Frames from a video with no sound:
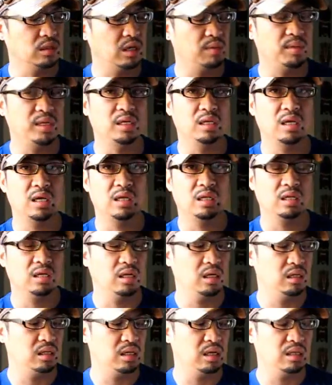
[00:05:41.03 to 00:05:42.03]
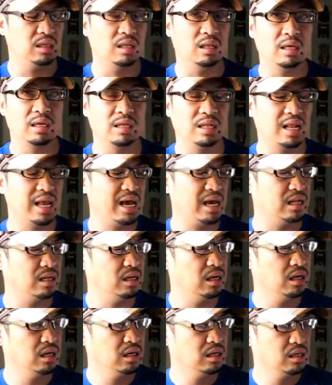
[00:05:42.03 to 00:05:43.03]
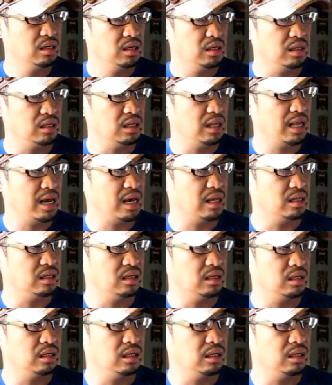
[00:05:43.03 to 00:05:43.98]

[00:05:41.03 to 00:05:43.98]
I mean, in land, in the land.